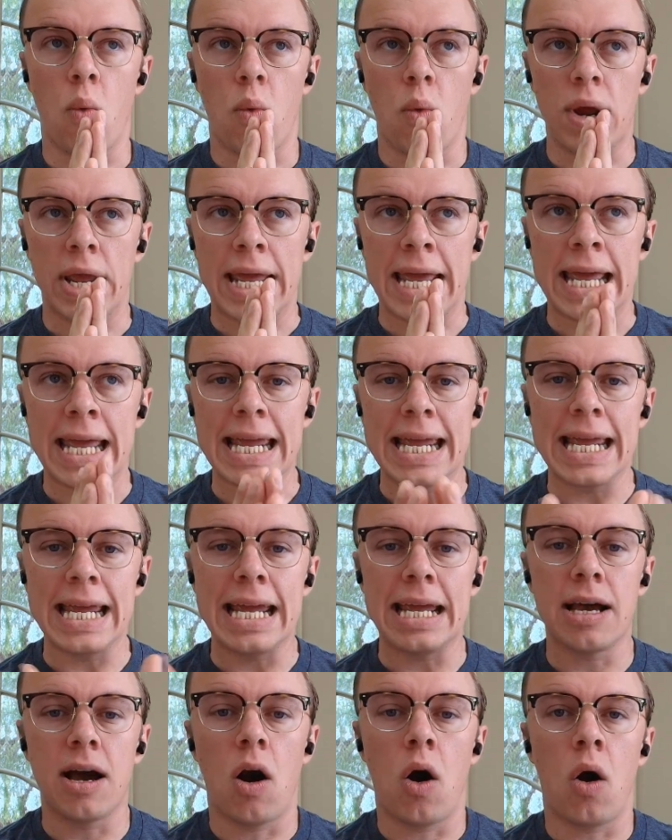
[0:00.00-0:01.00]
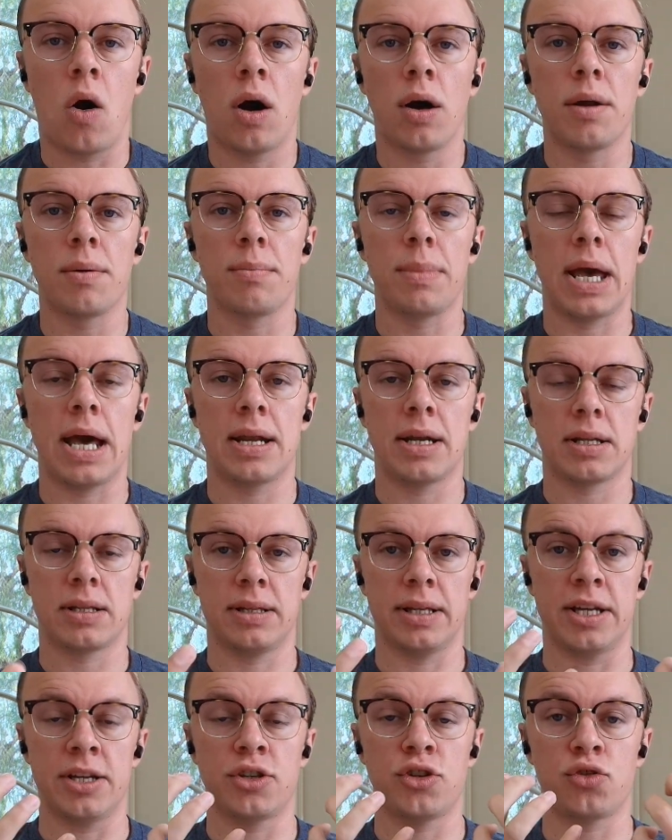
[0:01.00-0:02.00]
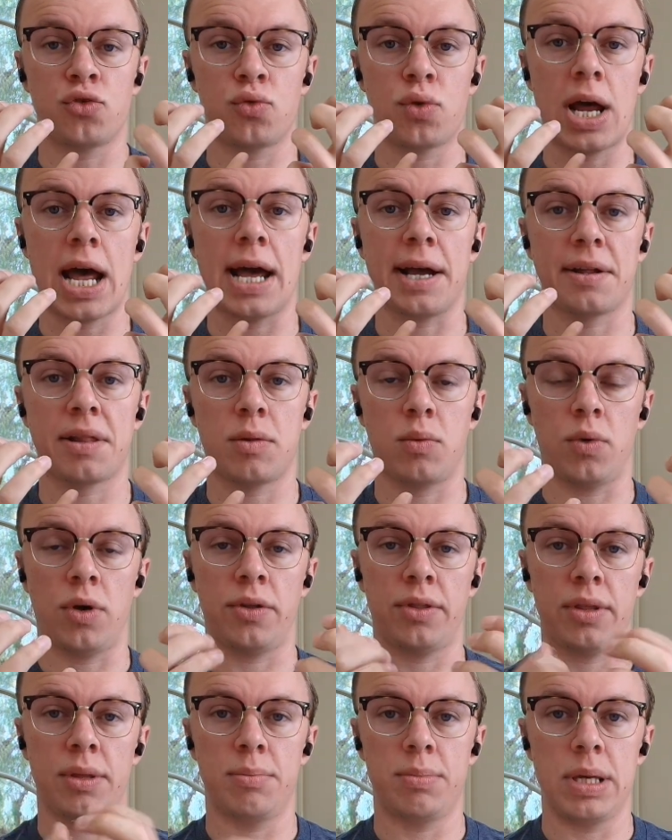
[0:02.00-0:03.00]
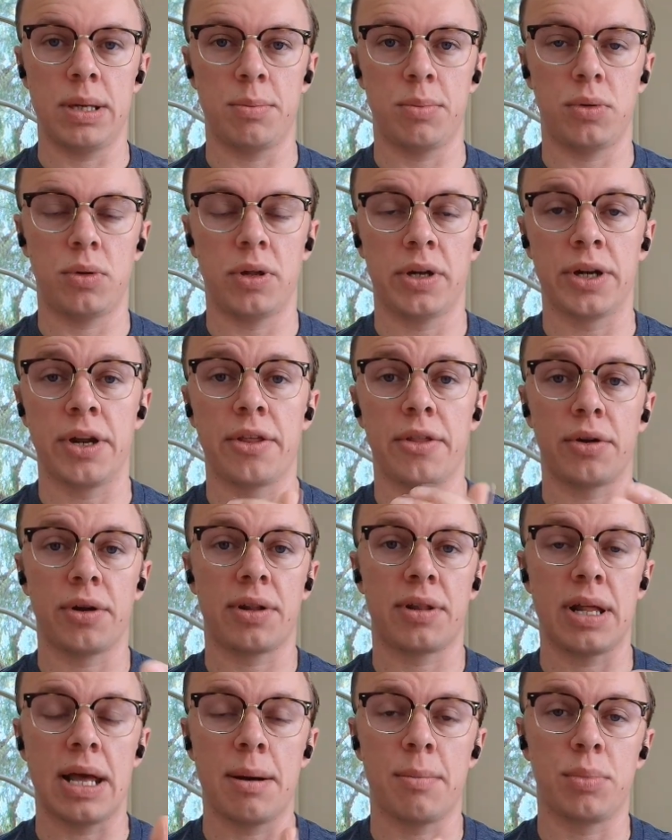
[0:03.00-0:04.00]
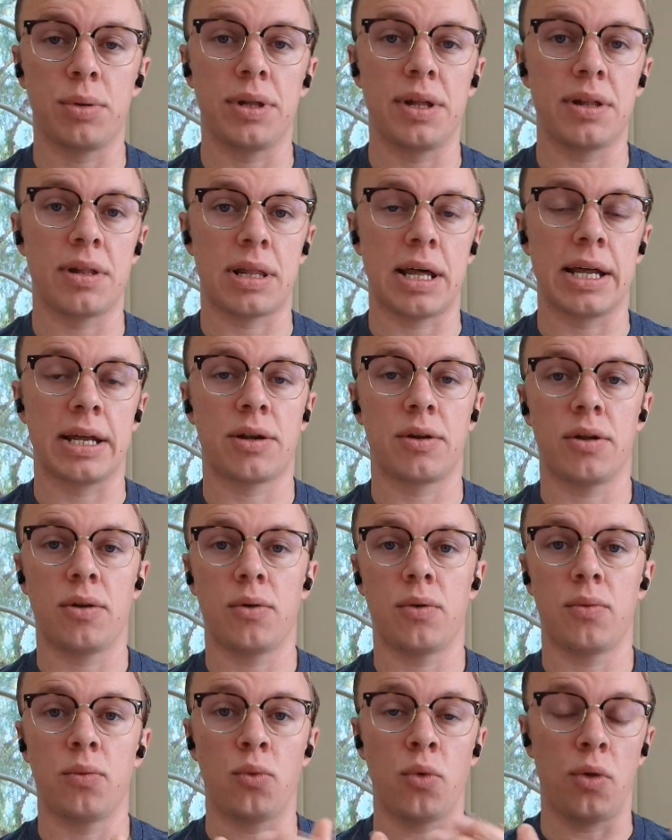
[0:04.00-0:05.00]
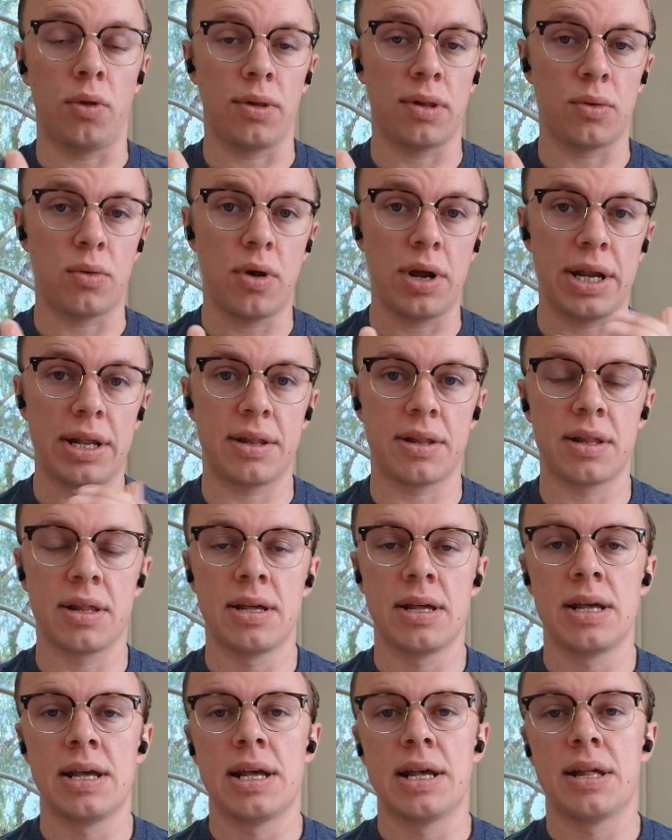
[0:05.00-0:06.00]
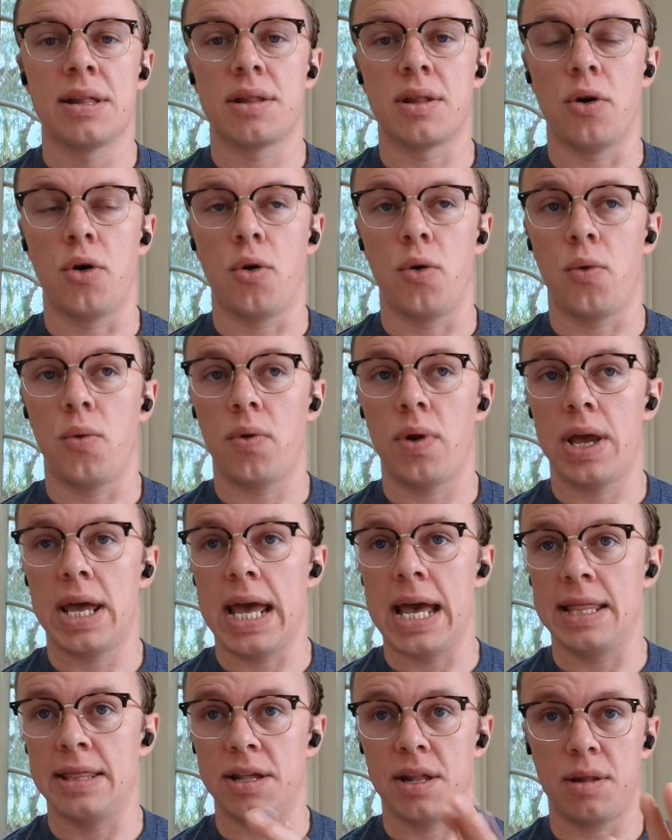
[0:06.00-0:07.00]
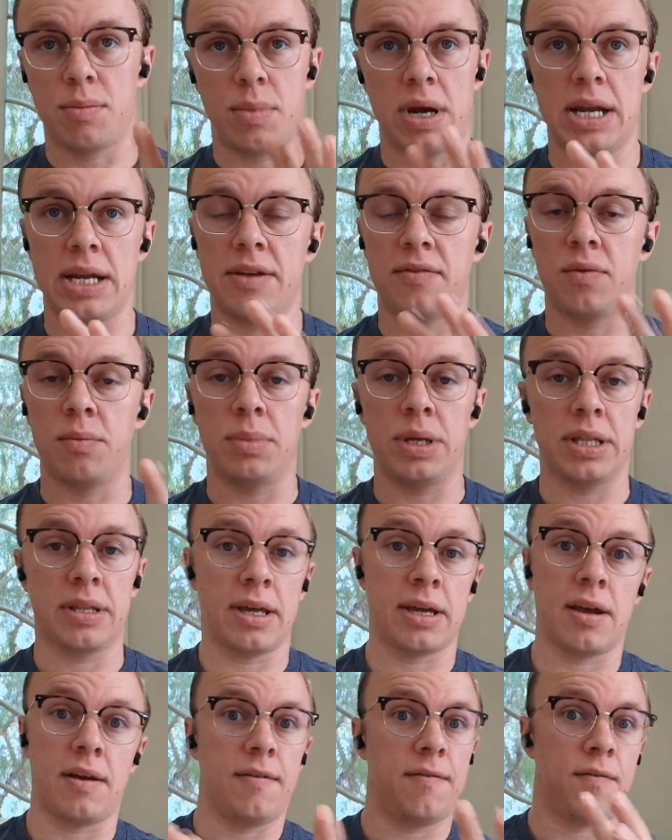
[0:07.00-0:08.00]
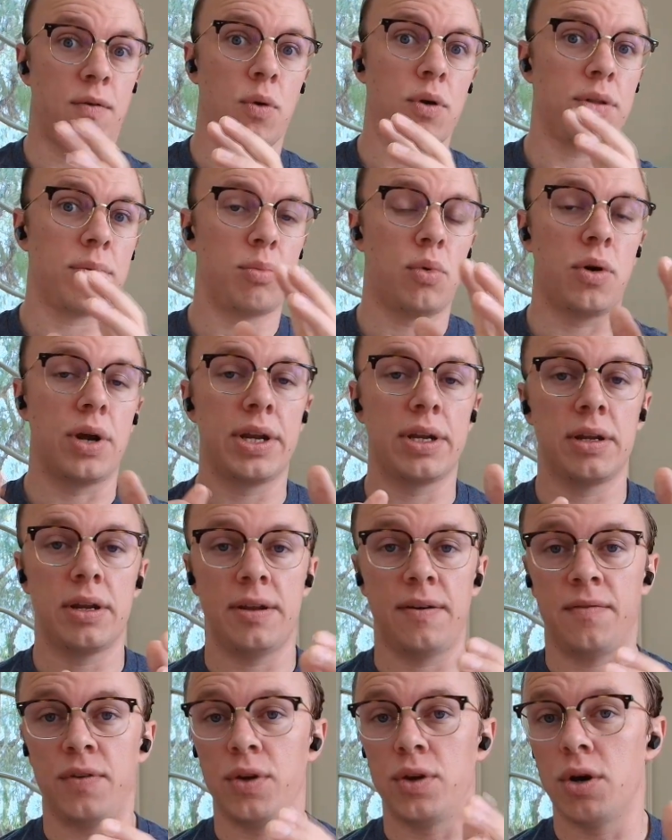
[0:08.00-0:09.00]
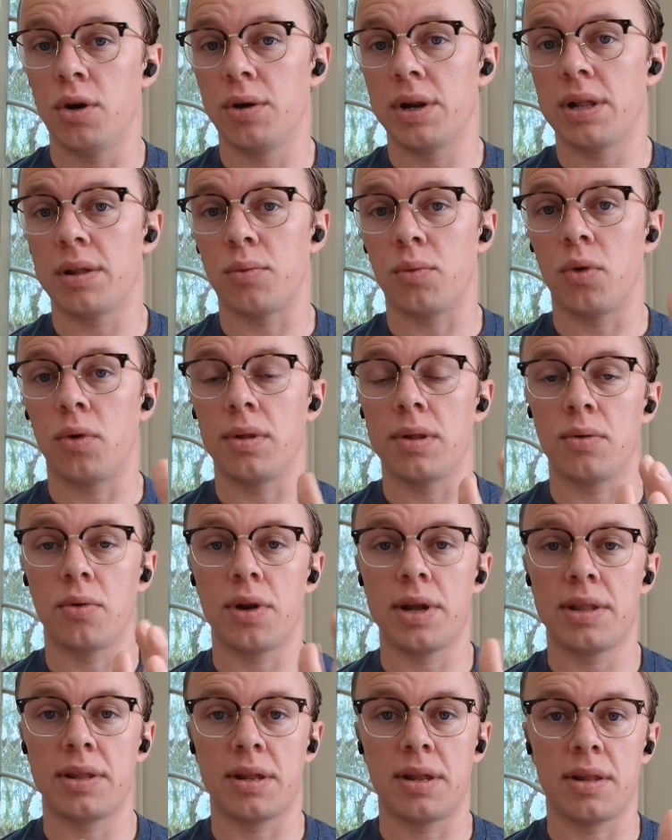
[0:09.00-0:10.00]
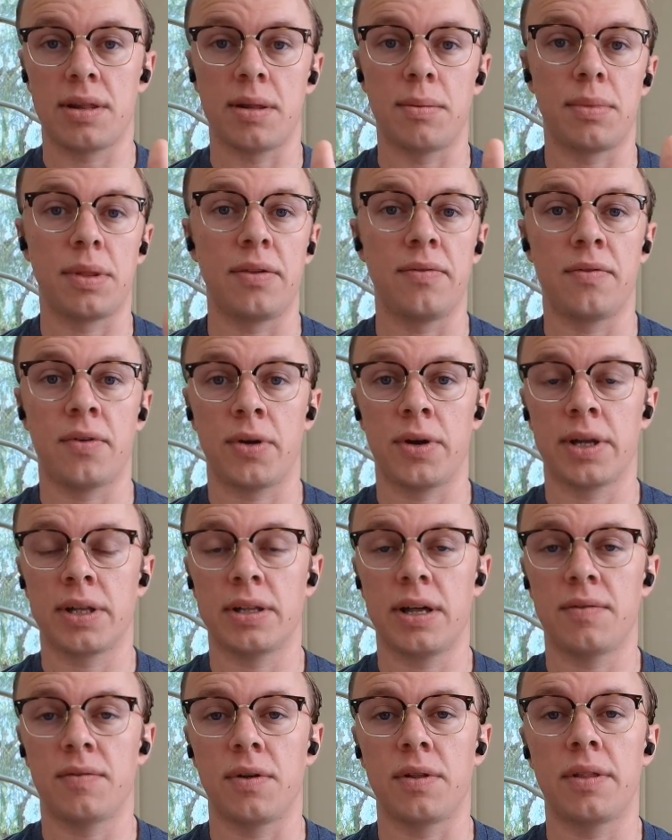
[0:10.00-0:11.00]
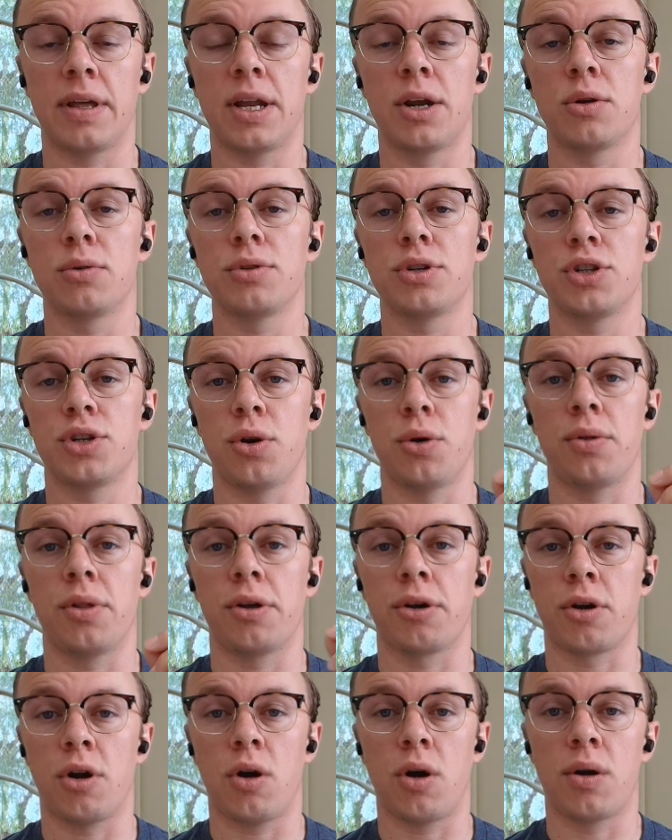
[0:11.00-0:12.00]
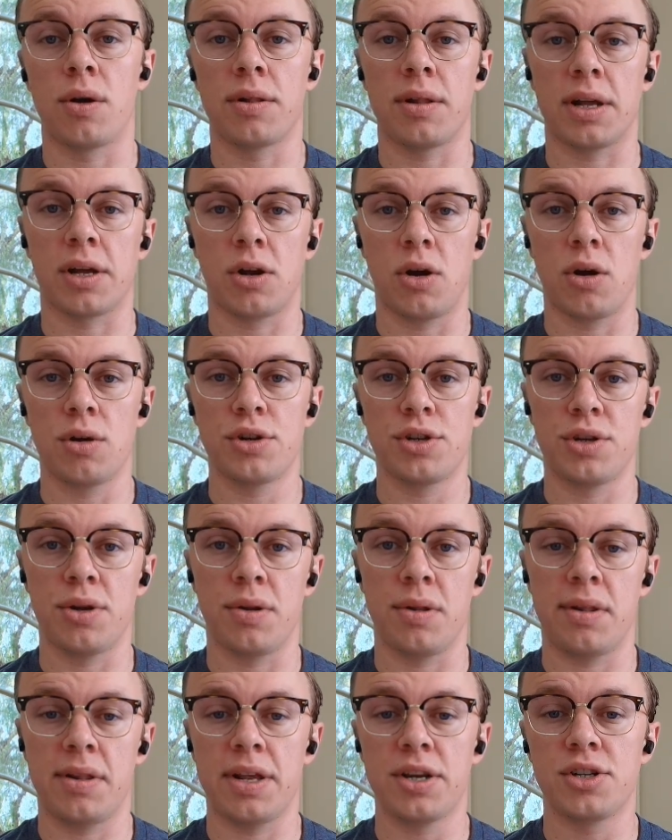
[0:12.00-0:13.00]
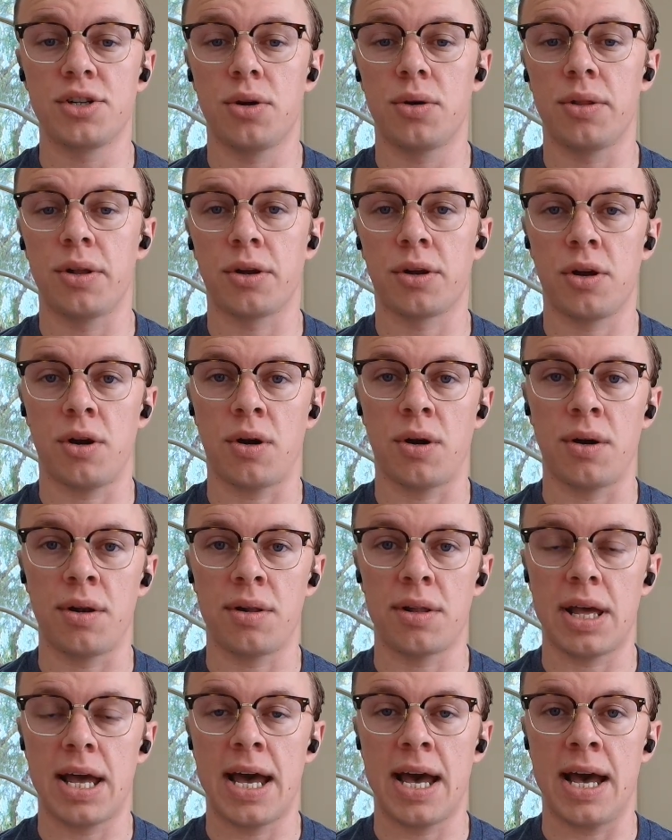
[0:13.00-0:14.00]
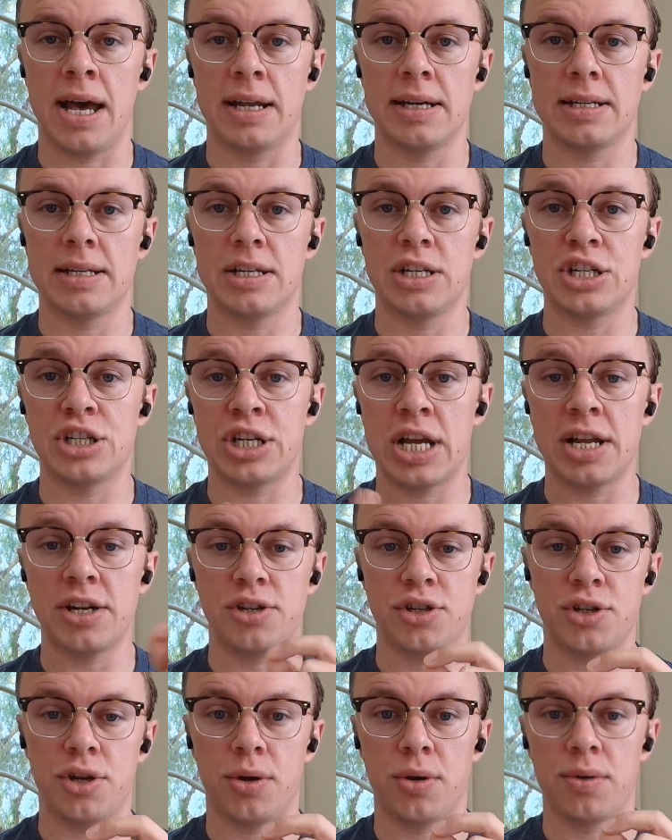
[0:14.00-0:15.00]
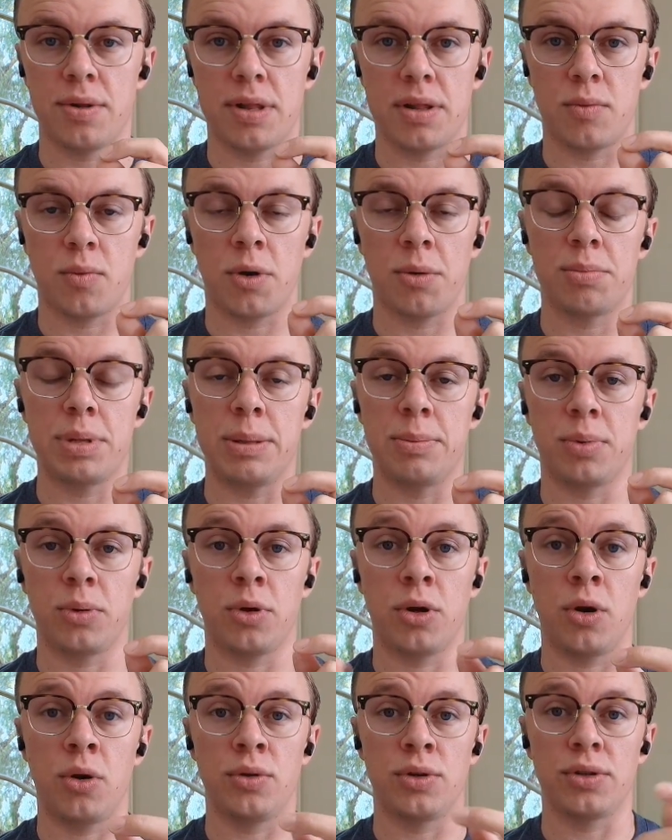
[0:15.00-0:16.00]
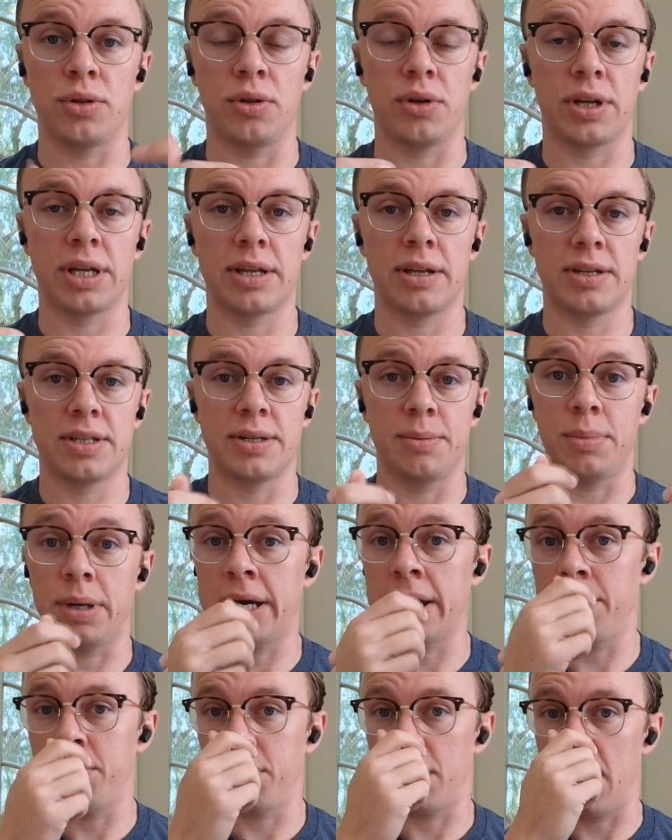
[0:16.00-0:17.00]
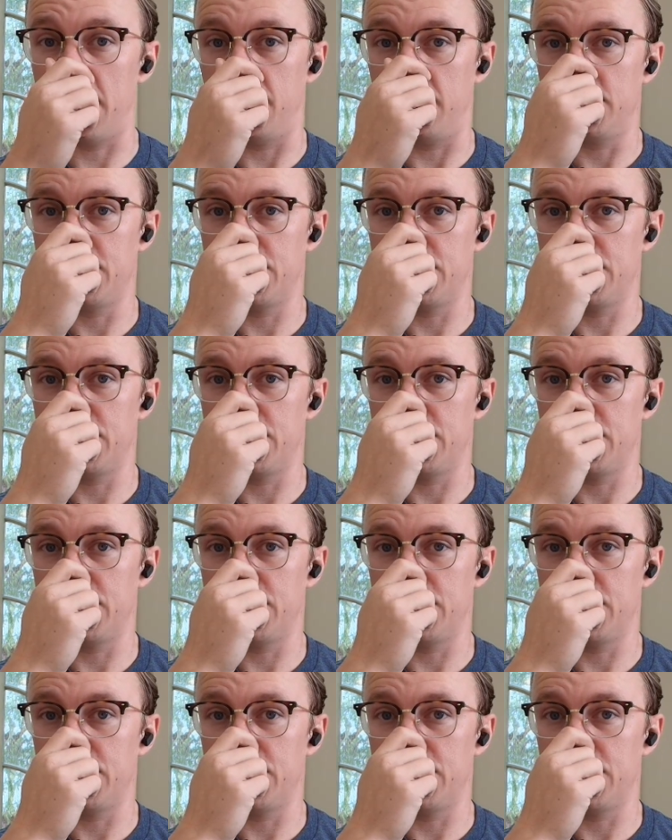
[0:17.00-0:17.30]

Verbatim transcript: he automatically attracts wealthy people. Another example is like Rolls Royce. So, and this might even be like a fourth point. If you notice, Rolls Royce does something very clever. They don't show their cars at car shows, they show their cars at jet shows where people go to look to buy private